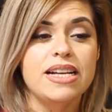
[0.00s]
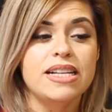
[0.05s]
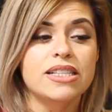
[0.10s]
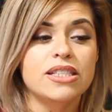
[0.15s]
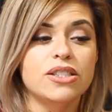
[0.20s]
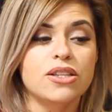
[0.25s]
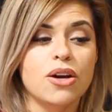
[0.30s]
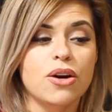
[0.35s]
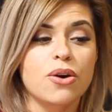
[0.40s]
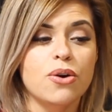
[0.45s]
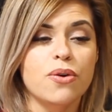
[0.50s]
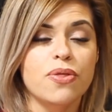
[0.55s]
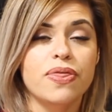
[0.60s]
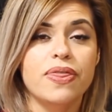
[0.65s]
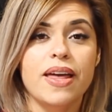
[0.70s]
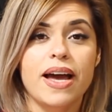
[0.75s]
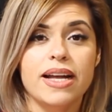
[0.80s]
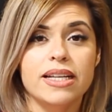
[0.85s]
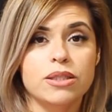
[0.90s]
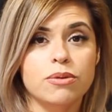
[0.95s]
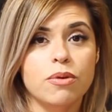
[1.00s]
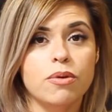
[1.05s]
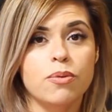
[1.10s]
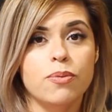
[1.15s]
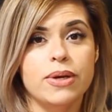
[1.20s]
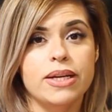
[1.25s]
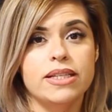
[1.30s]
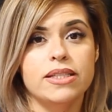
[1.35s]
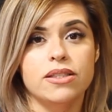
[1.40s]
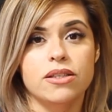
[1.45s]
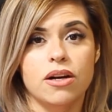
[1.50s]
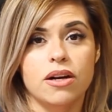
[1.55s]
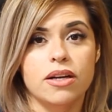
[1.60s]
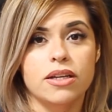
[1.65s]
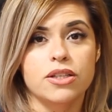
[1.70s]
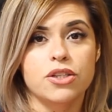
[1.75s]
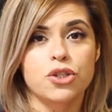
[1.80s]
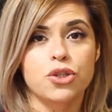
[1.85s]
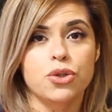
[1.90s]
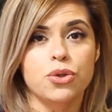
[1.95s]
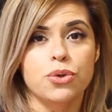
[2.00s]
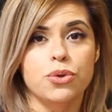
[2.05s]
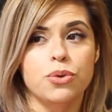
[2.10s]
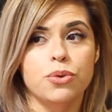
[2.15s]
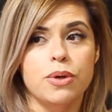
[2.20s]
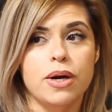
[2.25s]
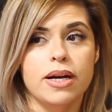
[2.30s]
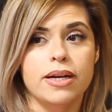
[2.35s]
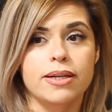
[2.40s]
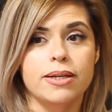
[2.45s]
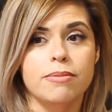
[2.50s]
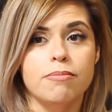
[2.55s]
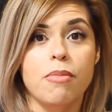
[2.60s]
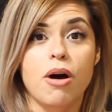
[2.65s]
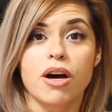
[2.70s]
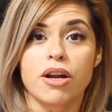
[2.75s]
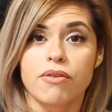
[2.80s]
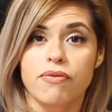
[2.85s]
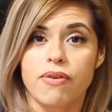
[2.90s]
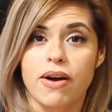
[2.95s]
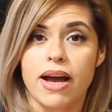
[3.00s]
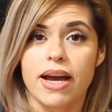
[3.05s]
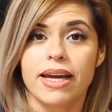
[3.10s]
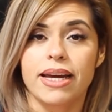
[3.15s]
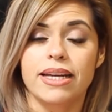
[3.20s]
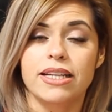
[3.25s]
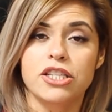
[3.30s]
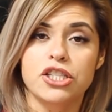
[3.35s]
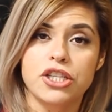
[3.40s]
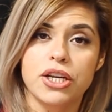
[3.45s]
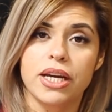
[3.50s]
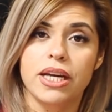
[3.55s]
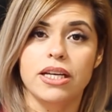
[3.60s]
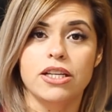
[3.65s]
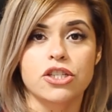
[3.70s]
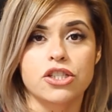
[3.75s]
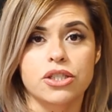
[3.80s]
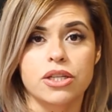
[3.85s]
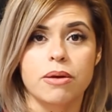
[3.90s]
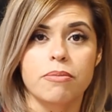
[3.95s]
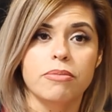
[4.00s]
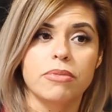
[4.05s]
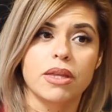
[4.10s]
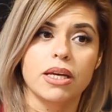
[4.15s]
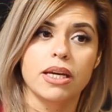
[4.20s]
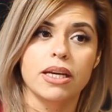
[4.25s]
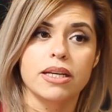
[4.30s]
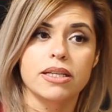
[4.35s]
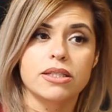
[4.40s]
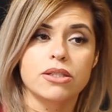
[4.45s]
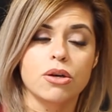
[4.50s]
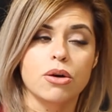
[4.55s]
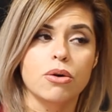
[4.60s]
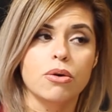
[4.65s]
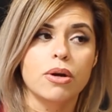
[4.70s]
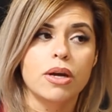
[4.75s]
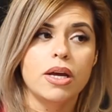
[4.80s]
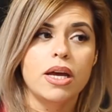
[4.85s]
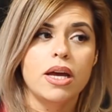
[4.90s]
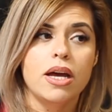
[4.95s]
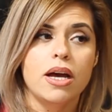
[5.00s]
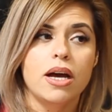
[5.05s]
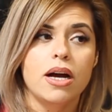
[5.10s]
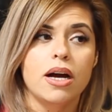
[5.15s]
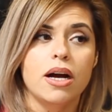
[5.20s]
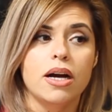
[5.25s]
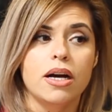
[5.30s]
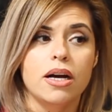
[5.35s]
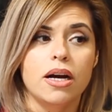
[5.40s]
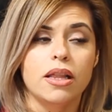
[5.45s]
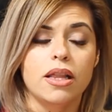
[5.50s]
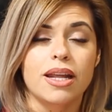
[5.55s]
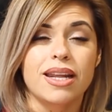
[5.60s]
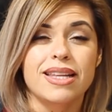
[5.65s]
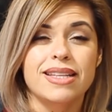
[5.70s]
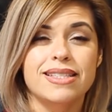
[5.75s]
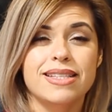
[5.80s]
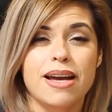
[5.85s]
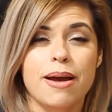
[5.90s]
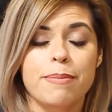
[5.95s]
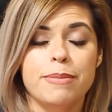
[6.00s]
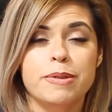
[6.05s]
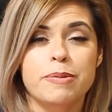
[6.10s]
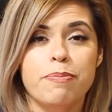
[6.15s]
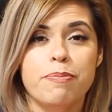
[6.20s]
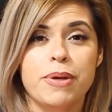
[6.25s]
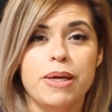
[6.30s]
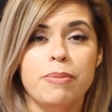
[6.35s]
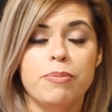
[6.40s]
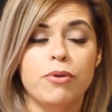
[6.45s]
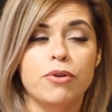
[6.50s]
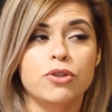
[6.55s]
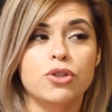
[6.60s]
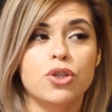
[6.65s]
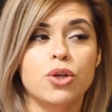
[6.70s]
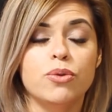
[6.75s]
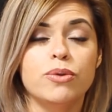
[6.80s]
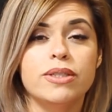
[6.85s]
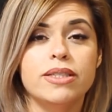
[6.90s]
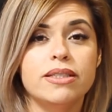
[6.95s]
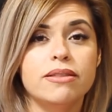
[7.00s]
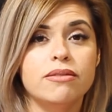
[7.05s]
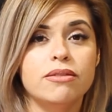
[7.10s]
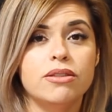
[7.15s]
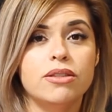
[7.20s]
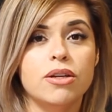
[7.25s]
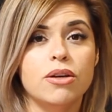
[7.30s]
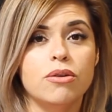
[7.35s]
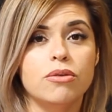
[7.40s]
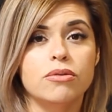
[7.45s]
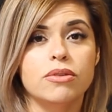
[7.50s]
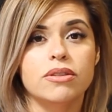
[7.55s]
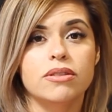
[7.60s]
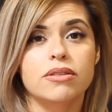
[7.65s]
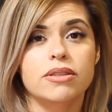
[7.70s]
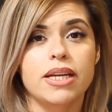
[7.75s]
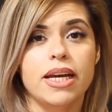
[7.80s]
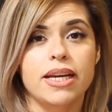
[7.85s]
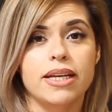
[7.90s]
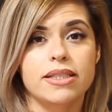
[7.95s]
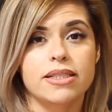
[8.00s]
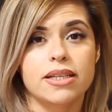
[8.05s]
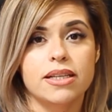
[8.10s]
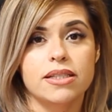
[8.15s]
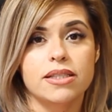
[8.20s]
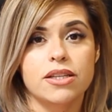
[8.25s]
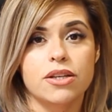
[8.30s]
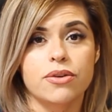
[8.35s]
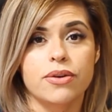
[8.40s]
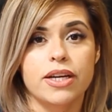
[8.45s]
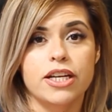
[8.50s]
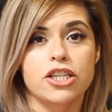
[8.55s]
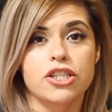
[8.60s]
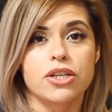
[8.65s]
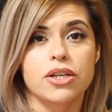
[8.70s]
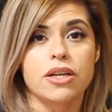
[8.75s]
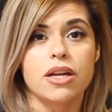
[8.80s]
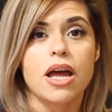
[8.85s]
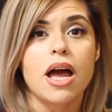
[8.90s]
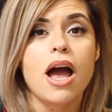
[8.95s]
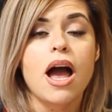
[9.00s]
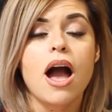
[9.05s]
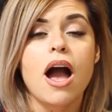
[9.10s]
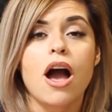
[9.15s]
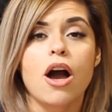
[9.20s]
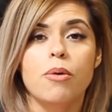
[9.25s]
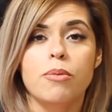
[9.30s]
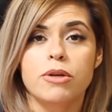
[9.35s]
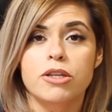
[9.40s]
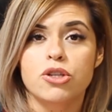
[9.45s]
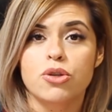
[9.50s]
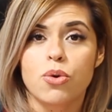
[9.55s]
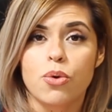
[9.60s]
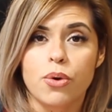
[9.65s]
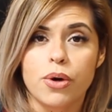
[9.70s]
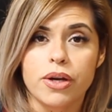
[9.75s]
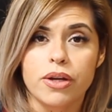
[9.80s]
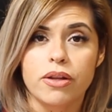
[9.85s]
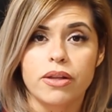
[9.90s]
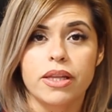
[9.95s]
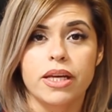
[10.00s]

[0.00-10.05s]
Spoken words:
So that's when we start to modify and change some things. So a lot of the times people don't don't take into consideration how much oil